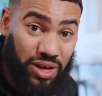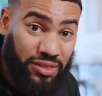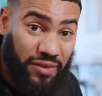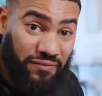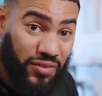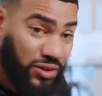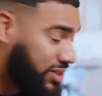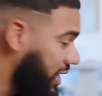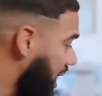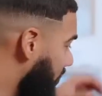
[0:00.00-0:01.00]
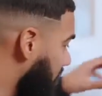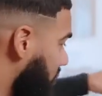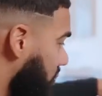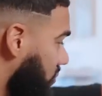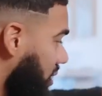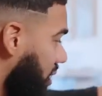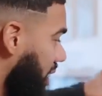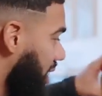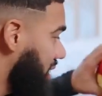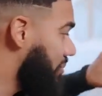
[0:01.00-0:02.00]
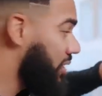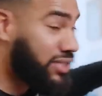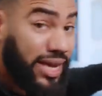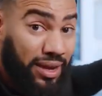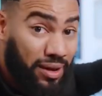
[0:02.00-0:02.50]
The first thing I'm going to do is I'm going to say